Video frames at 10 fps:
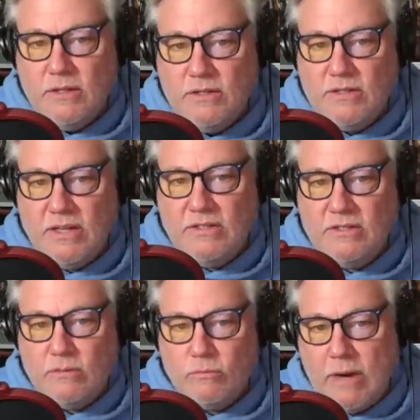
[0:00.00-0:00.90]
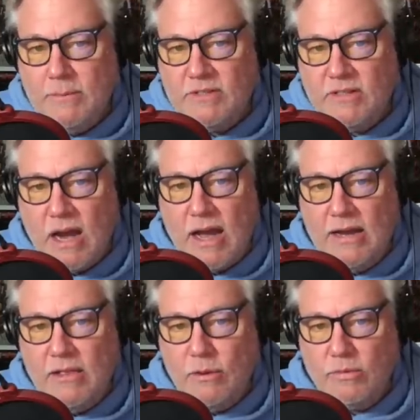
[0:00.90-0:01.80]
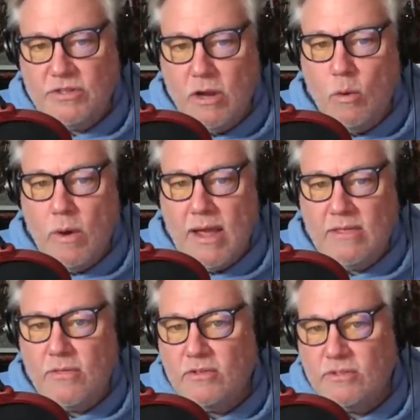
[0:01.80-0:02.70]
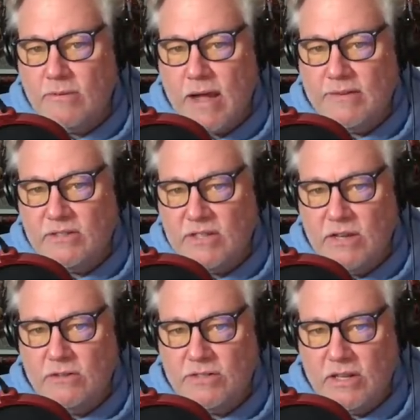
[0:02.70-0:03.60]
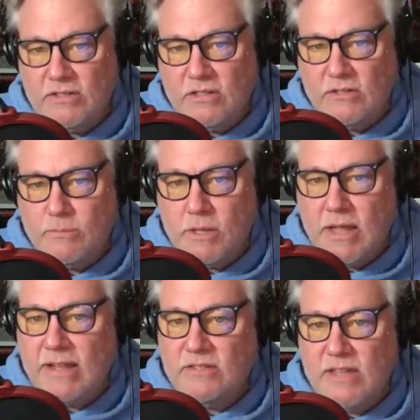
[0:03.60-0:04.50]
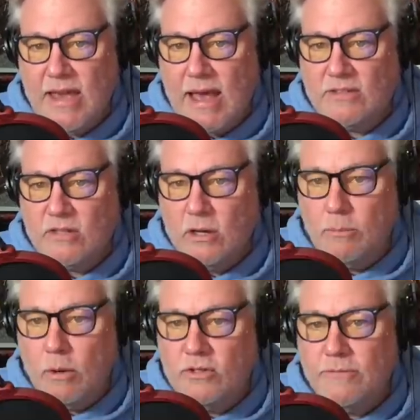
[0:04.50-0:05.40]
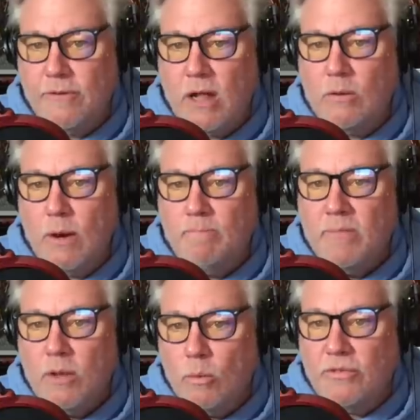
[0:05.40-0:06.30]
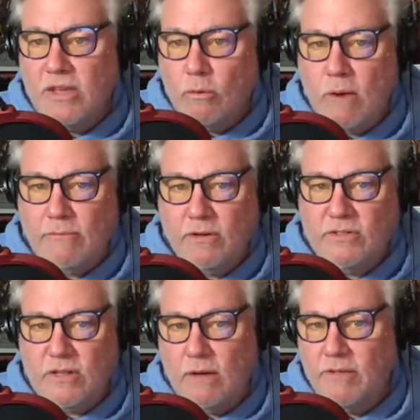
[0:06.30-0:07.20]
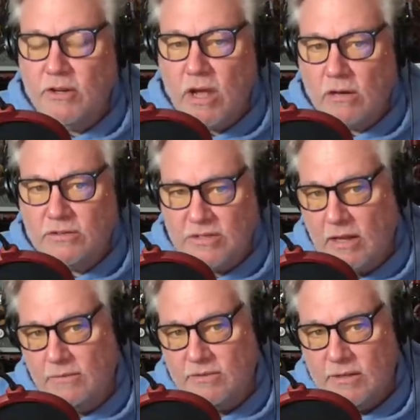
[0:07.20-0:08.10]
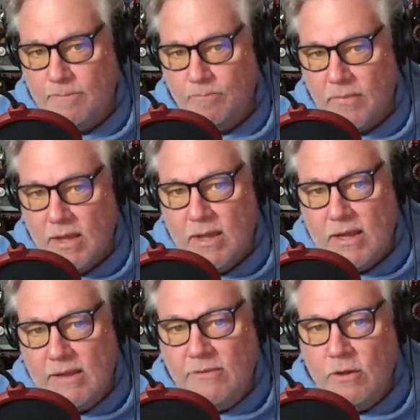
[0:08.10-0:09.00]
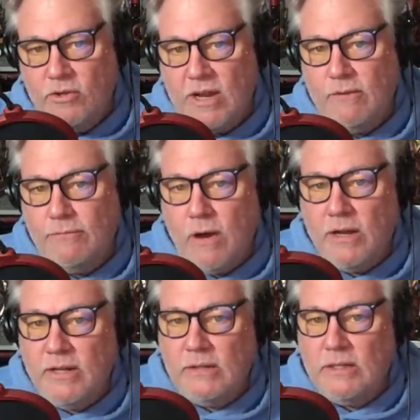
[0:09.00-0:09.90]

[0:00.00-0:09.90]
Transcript: Since Ramis died, there was no way that the surviving senior citizens from the legacy cast could approach a follow-up with the irreverence of their younger selves. Even though Jane Fonda and